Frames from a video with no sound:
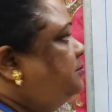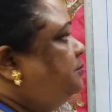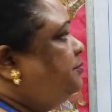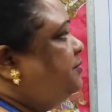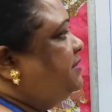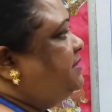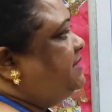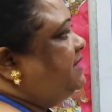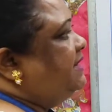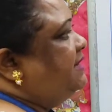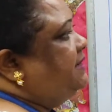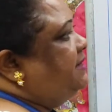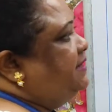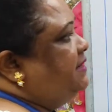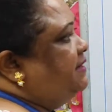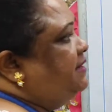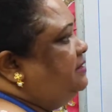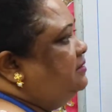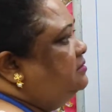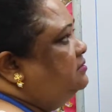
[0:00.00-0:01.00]

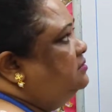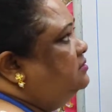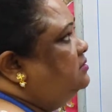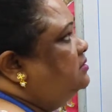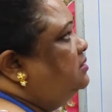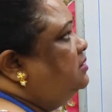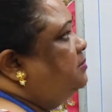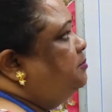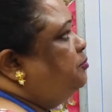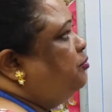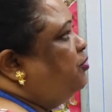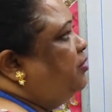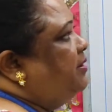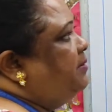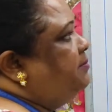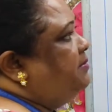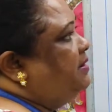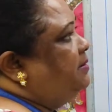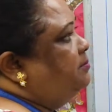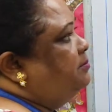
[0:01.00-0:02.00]
Pretending,
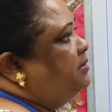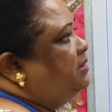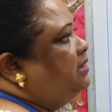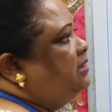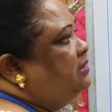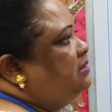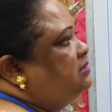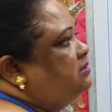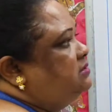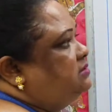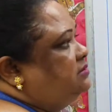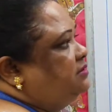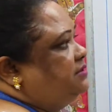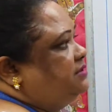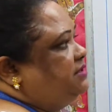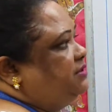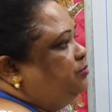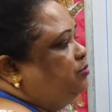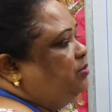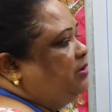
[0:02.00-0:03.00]
poem number
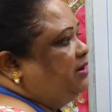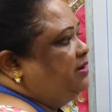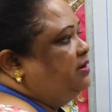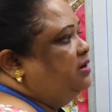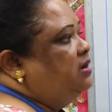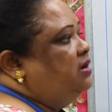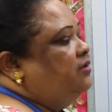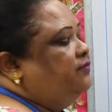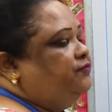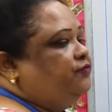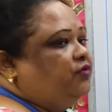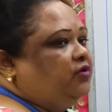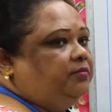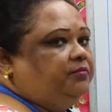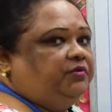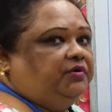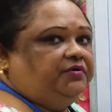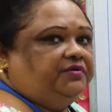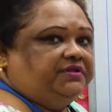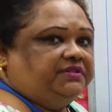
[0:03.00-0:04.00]
31 from
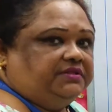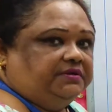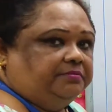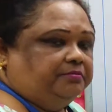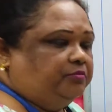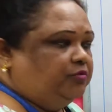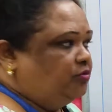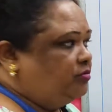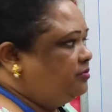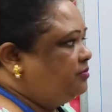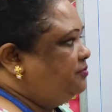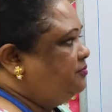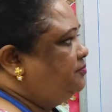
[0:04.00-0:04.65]
your written book.